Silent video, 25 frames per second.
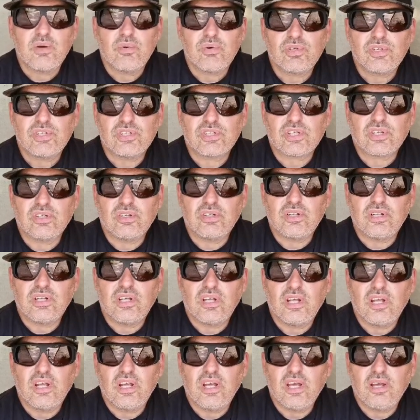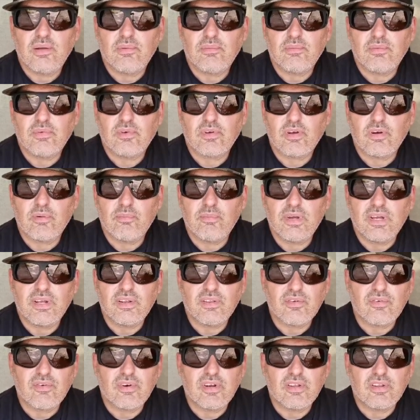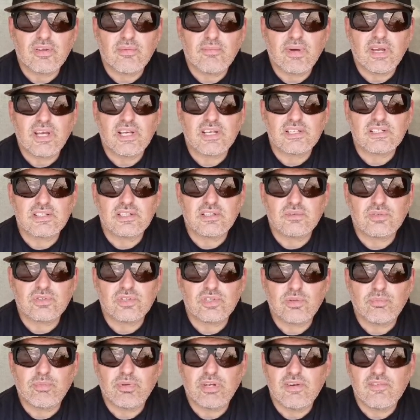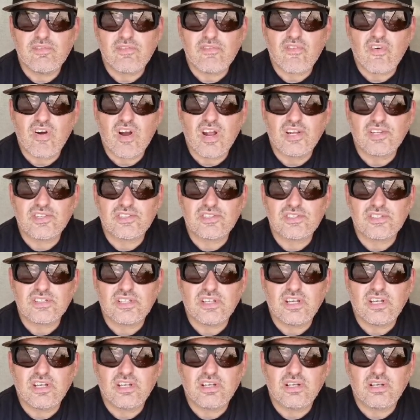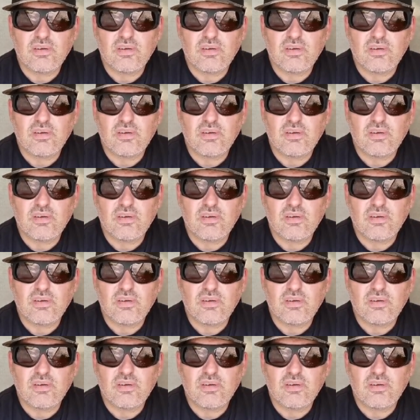which is good. Got me and 3 of the mates who should have been in France,